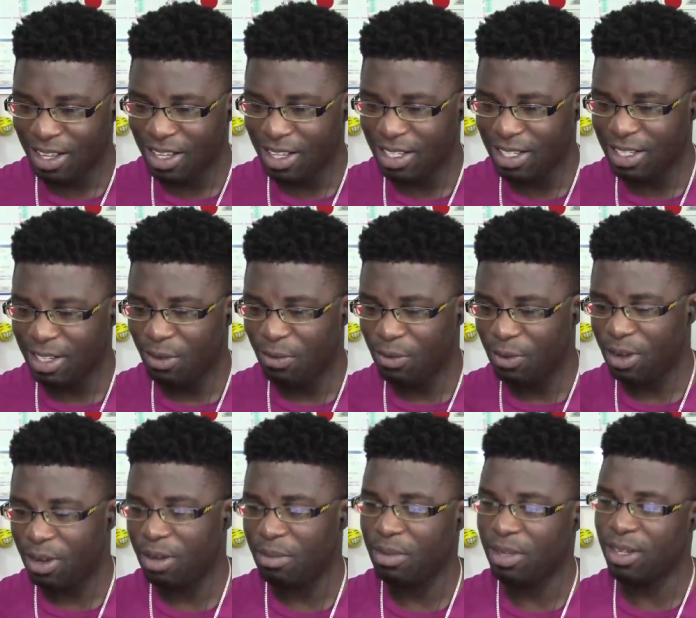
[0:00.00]
he's
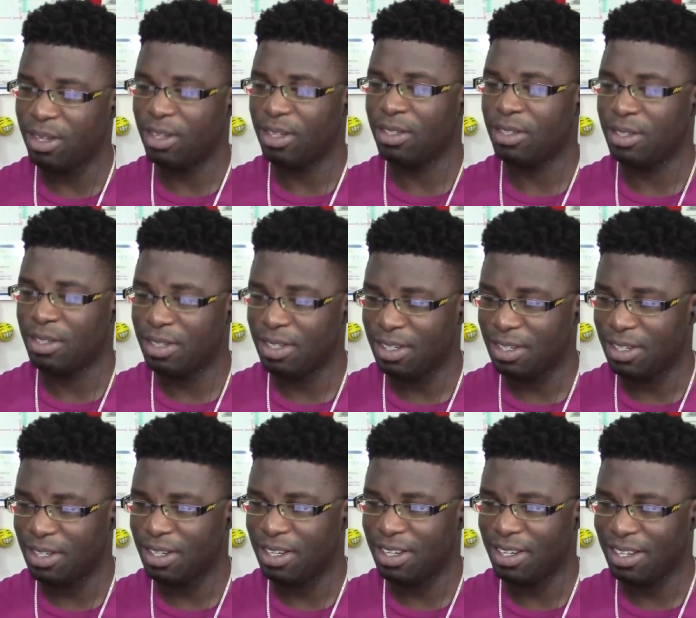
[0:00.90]
different because of Swedish